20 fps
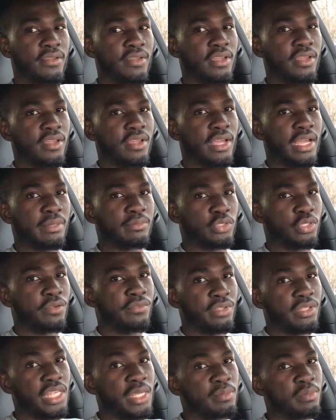That's 5.
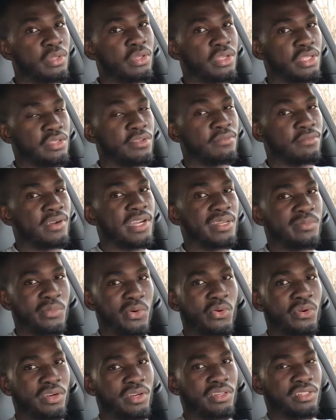I'm sure if you keep
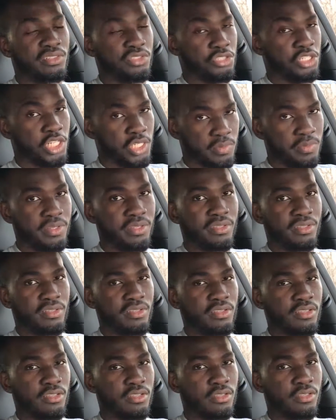looking, you find more.
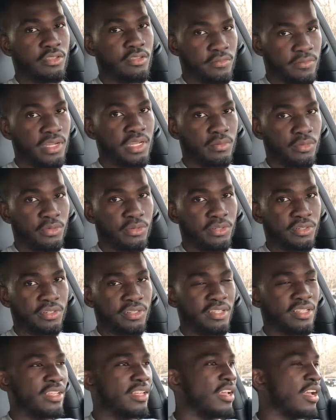Trust me,
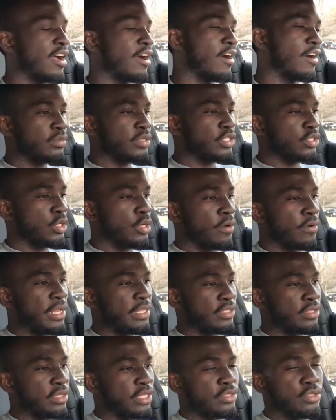you find more.
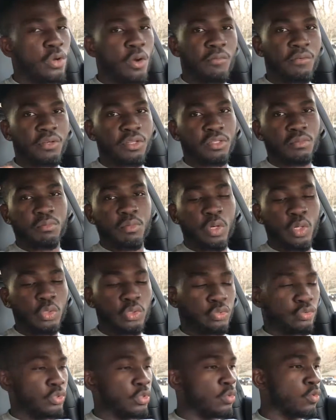So let's go
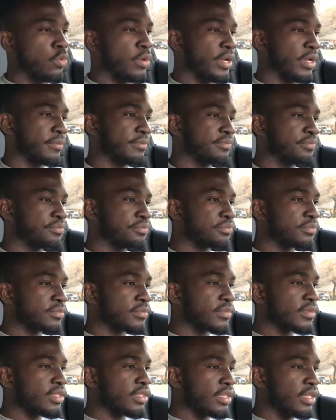over the modes real
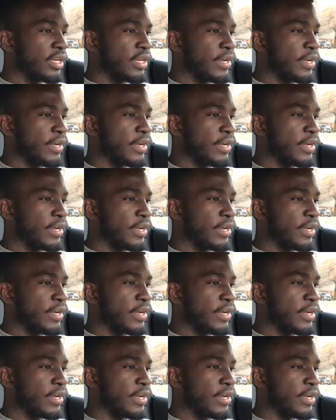quick.